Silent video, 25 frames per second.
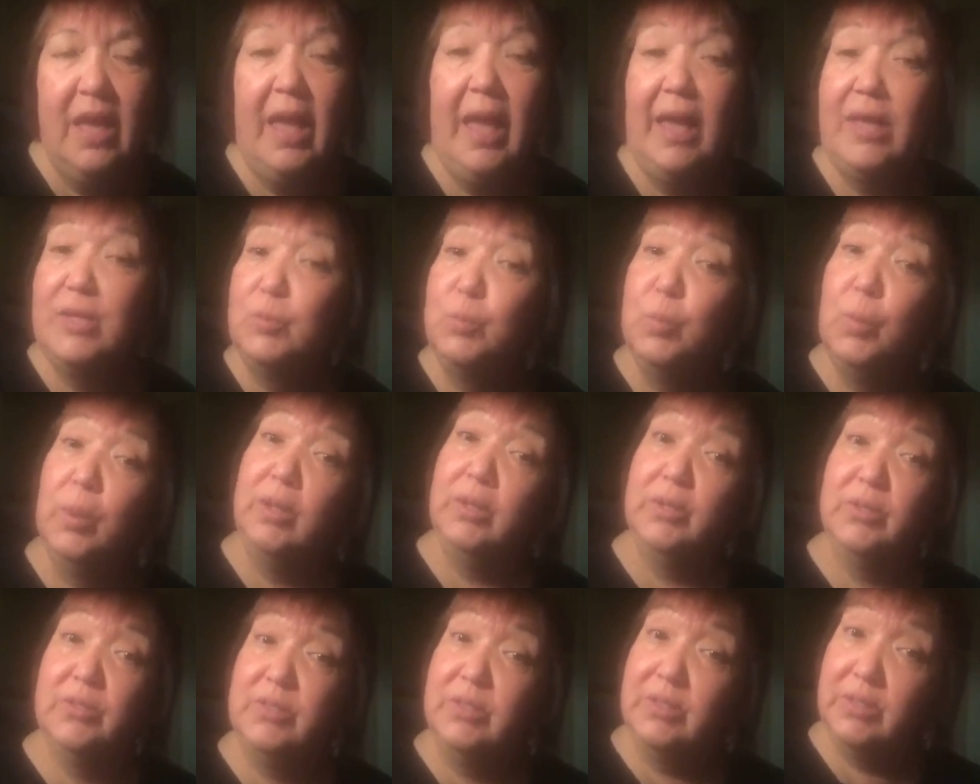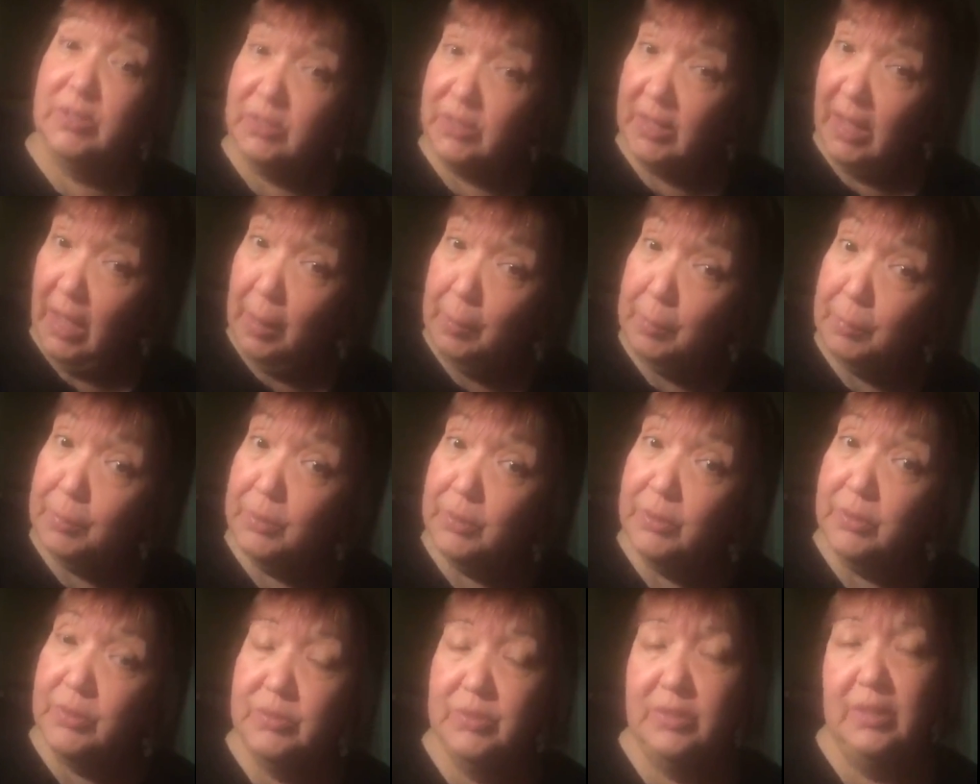as well as
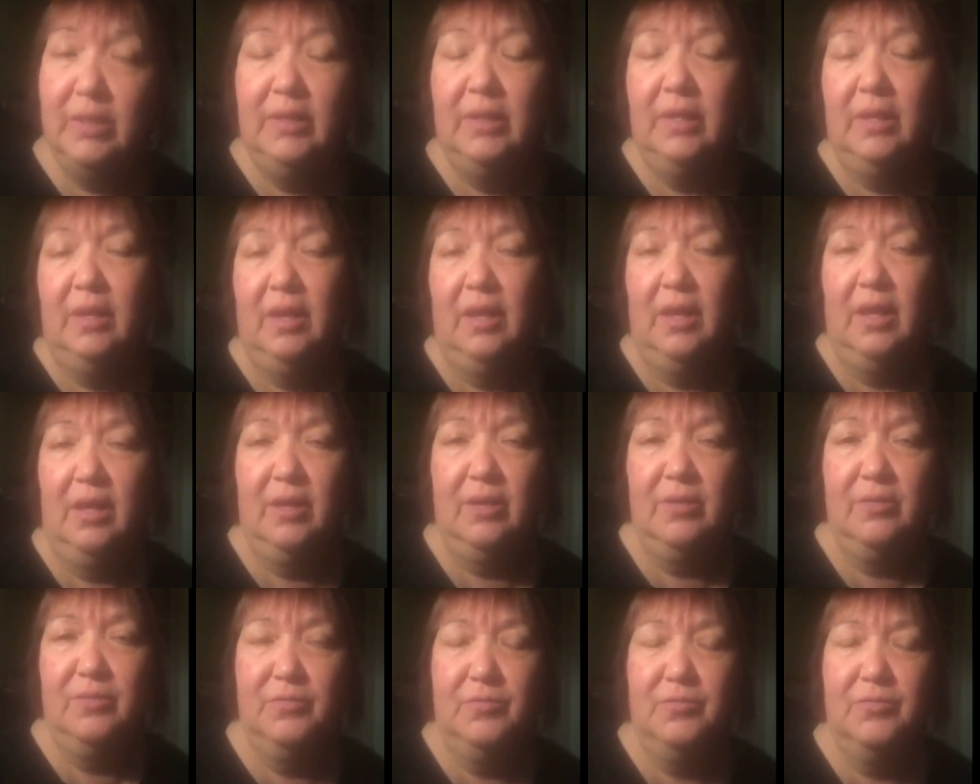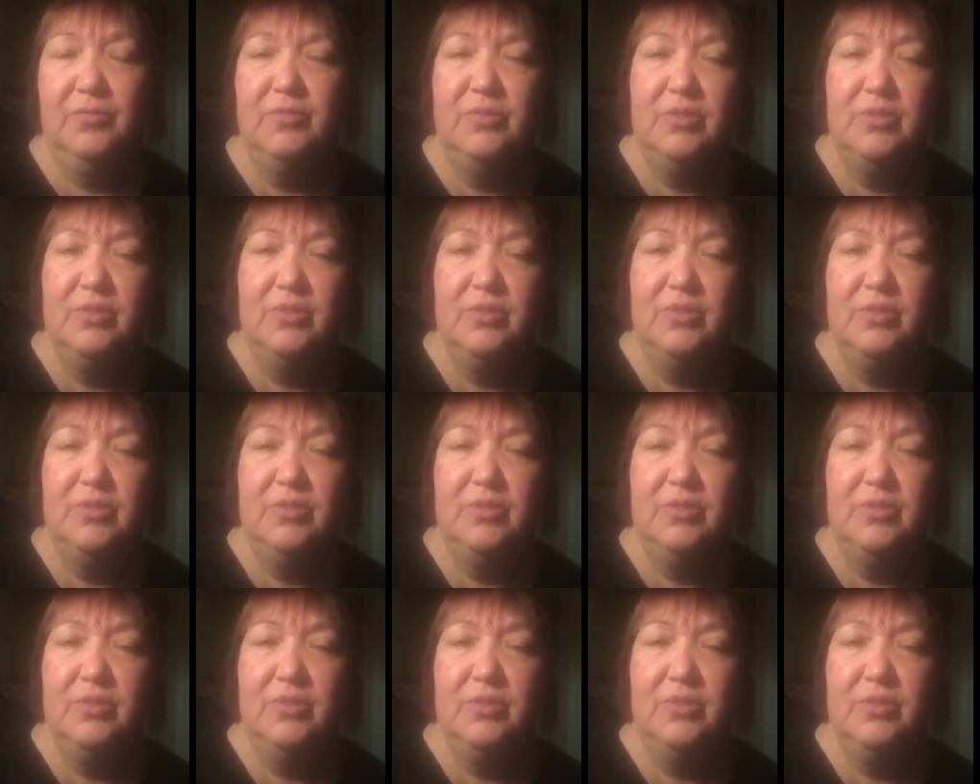examples of